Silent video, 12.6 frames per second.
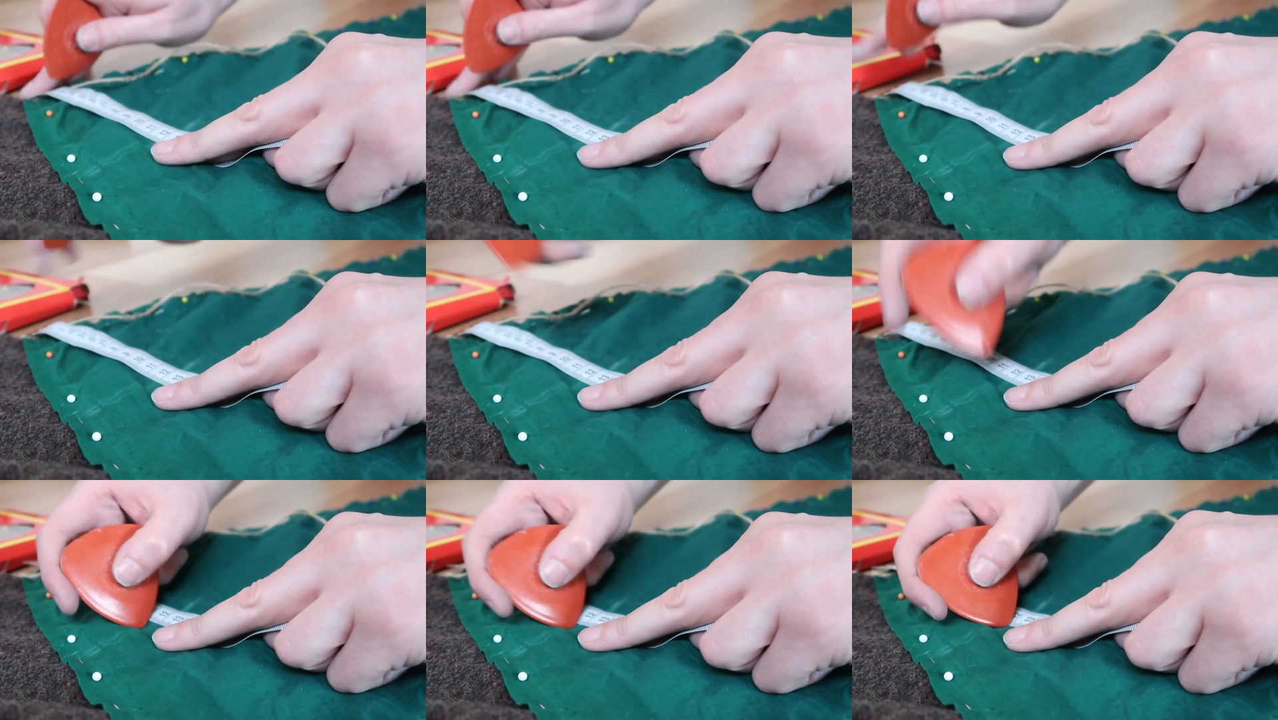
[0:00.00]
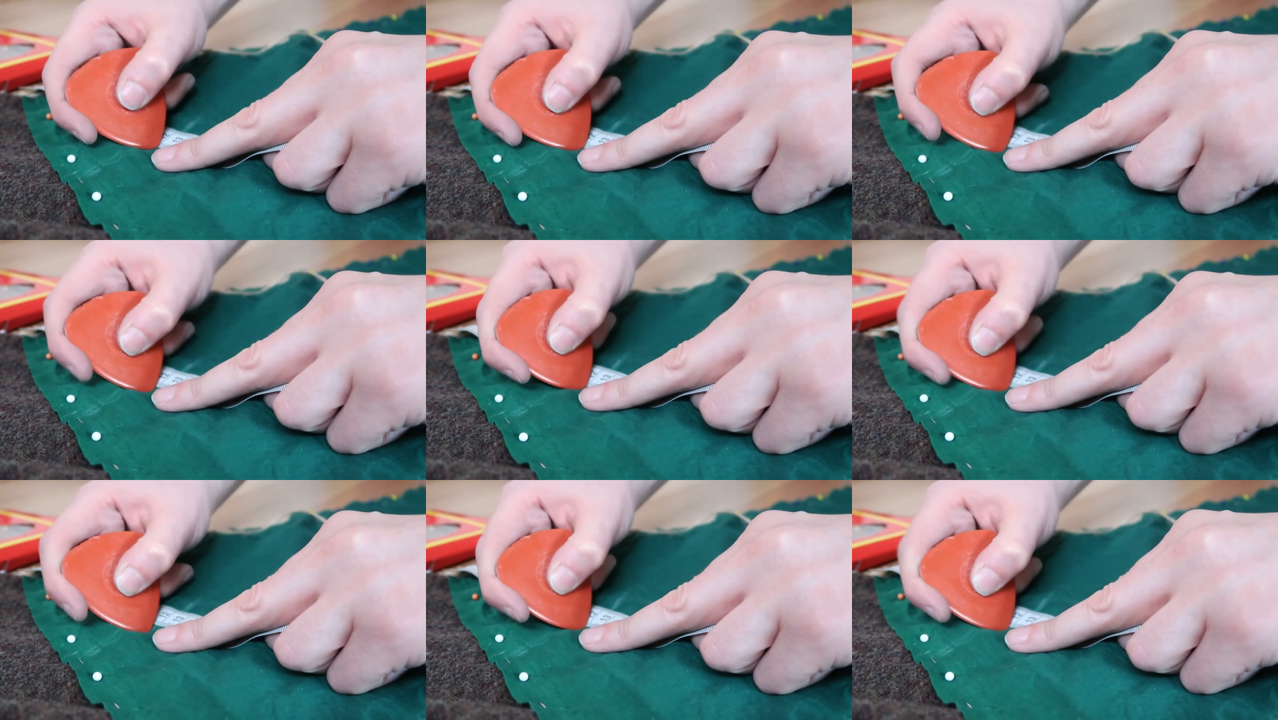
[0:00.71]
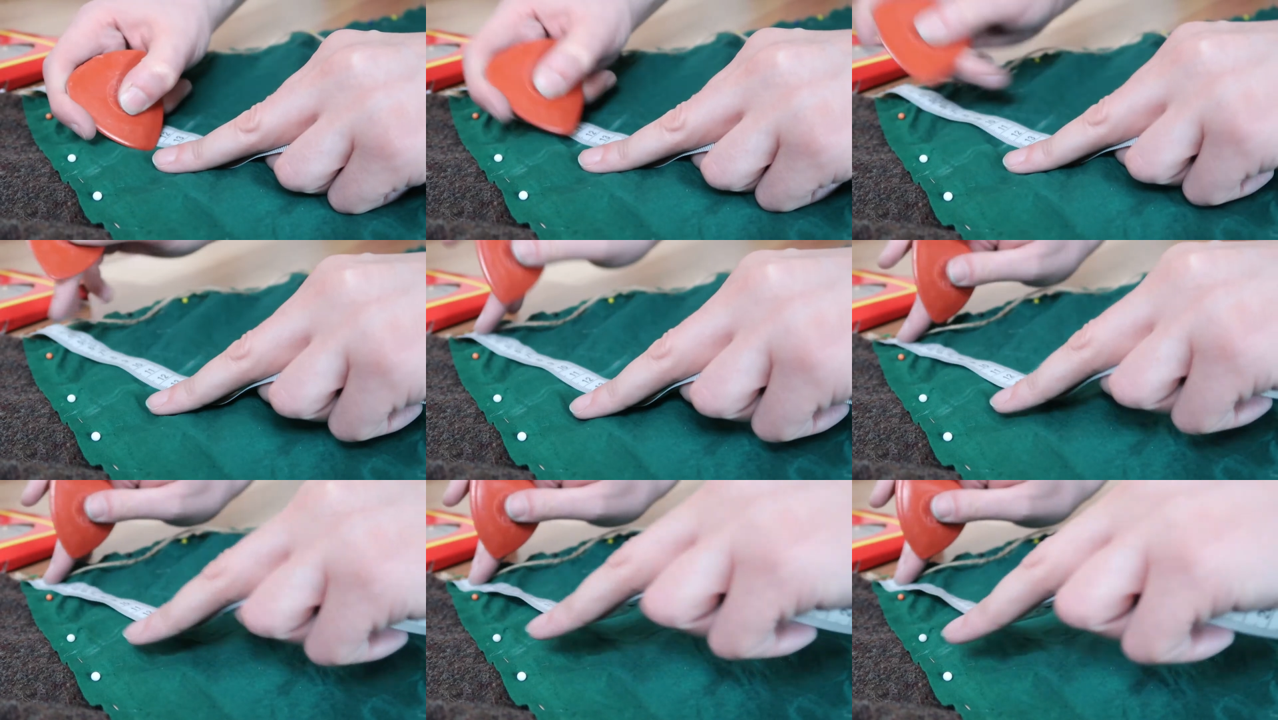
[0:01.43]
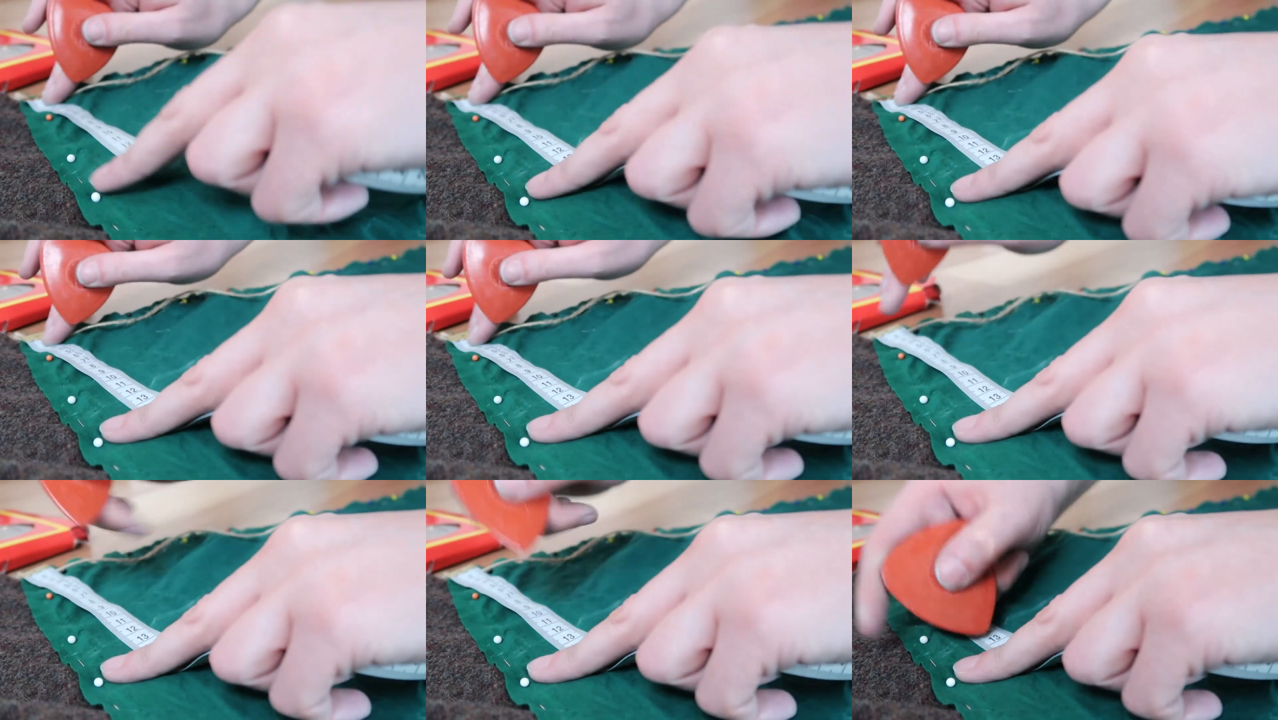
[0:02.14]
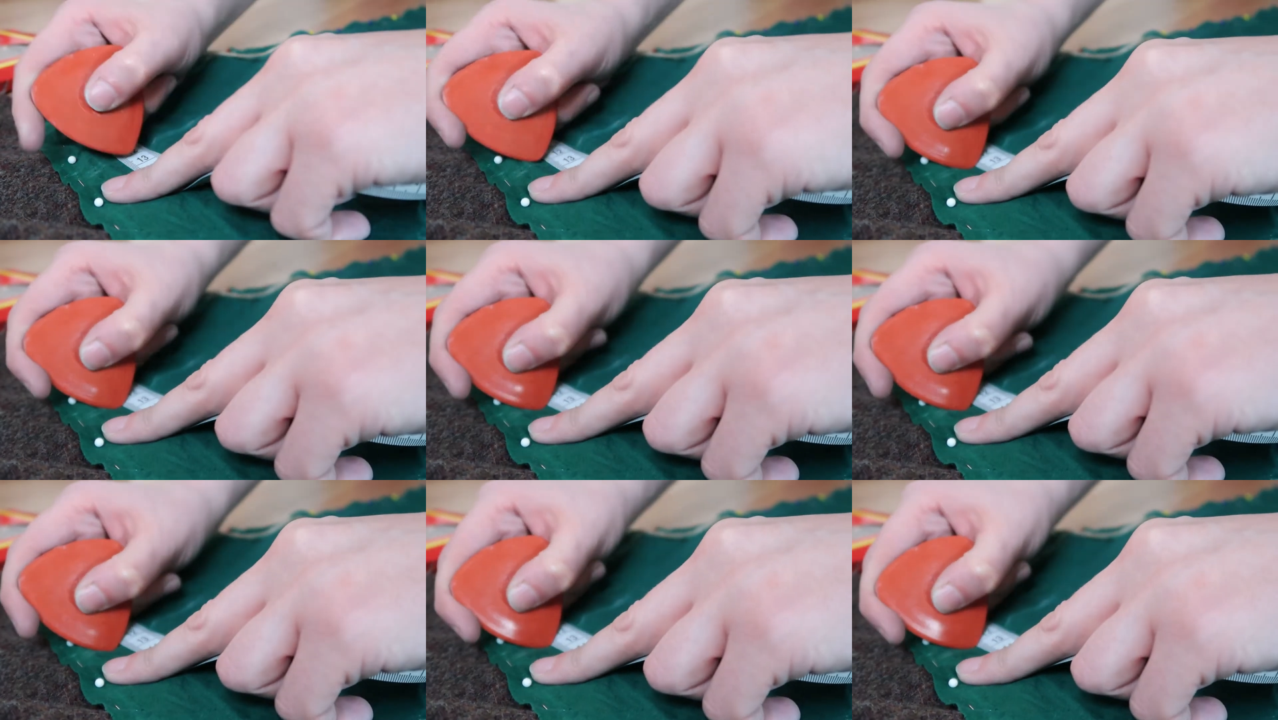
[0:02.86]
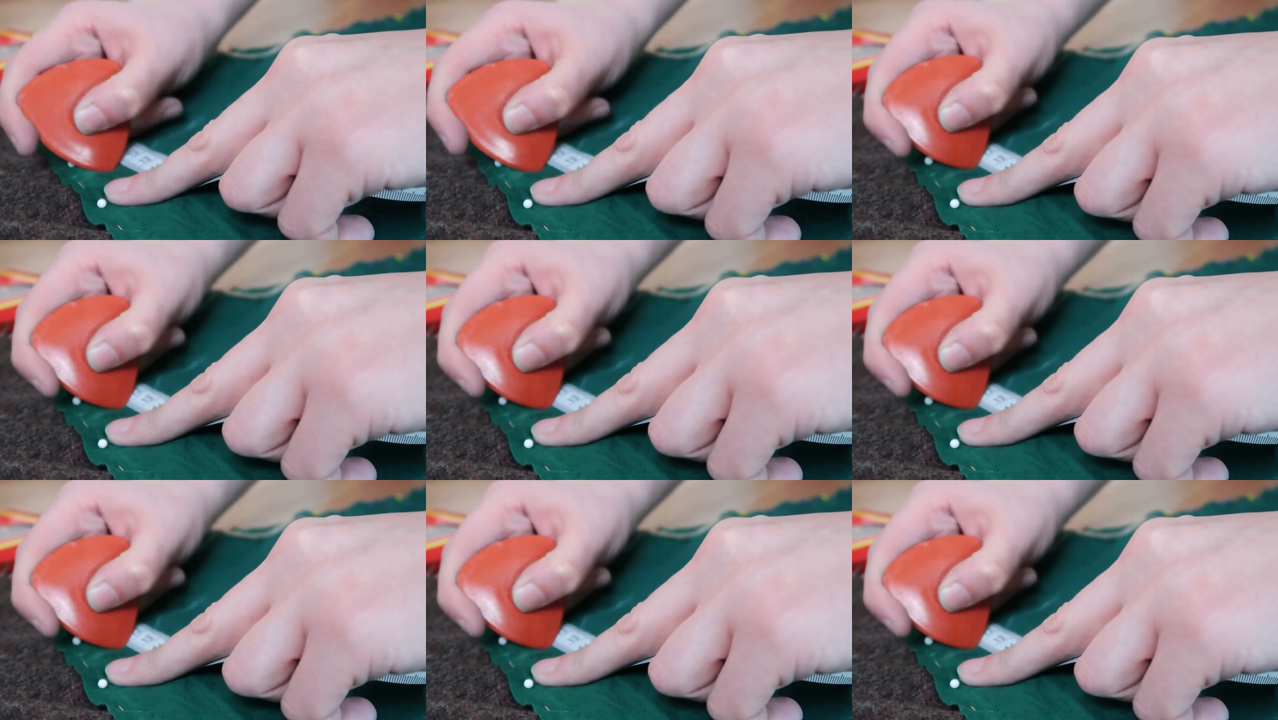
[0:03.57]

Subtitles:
Nobody's mouth can be seen.